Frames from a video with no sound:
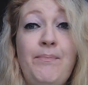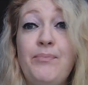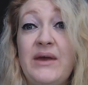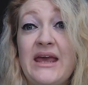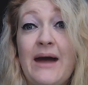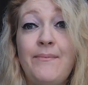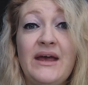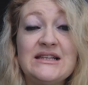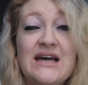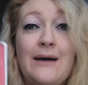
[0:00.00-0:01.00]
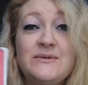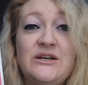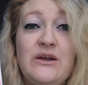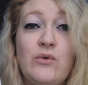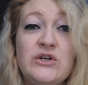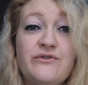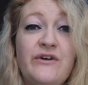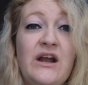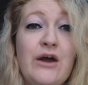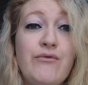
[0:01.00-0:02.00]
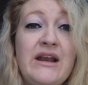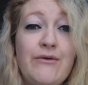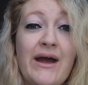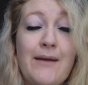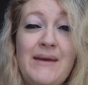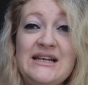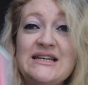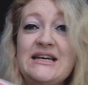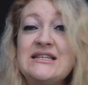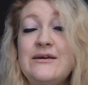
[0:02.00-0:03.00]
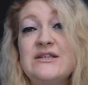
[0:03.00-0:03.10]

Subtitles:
But yeah, it's absolutely wonderful. I really recommend it.